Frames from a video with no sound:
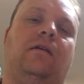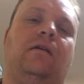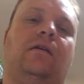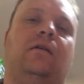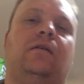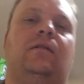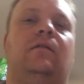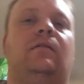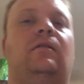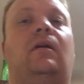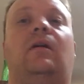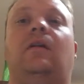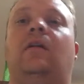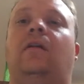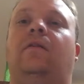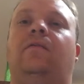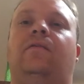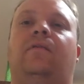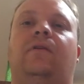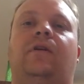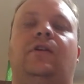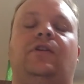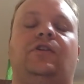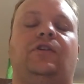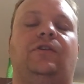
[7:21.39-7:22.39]
heart, and
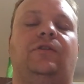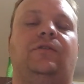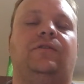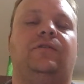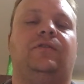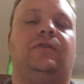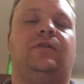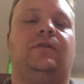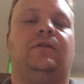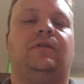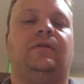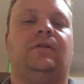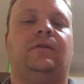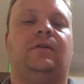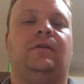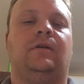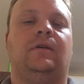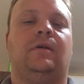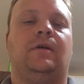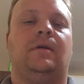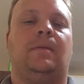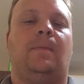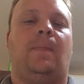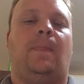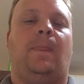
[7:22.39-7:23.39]
liver issues.
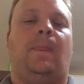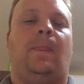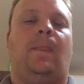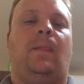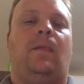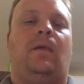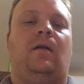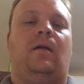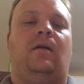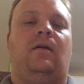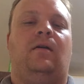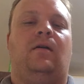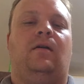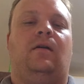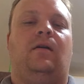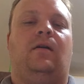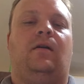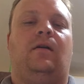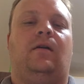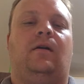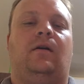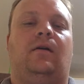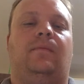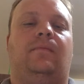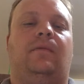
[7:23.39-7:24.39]

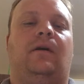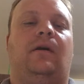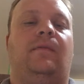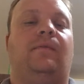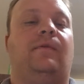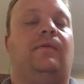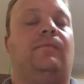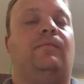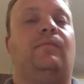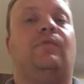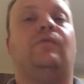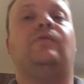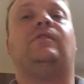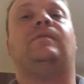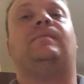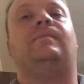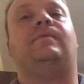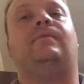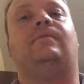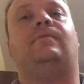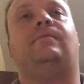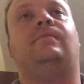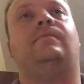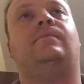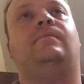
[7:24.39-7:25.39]
Um, I'm on
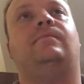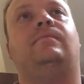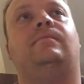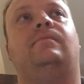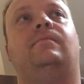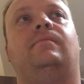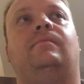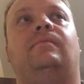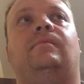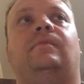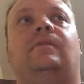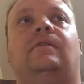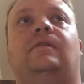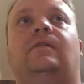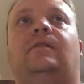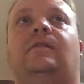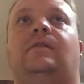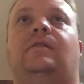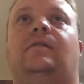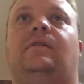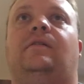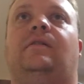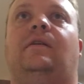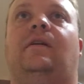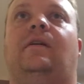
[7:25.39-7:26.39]
multiple
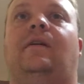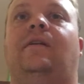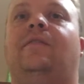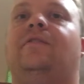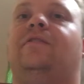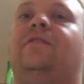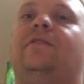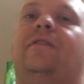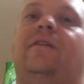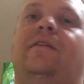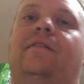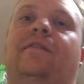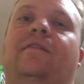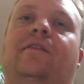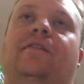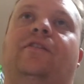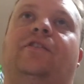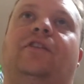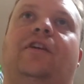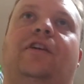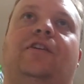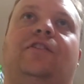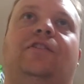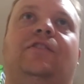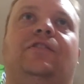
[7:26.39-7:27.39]
uh, insulin
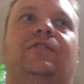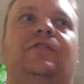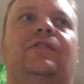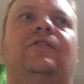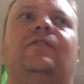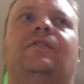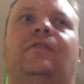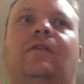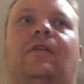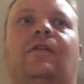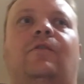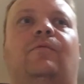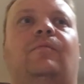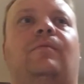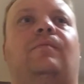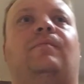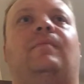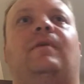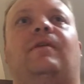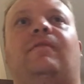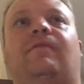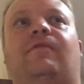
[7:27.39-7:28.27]
injections along with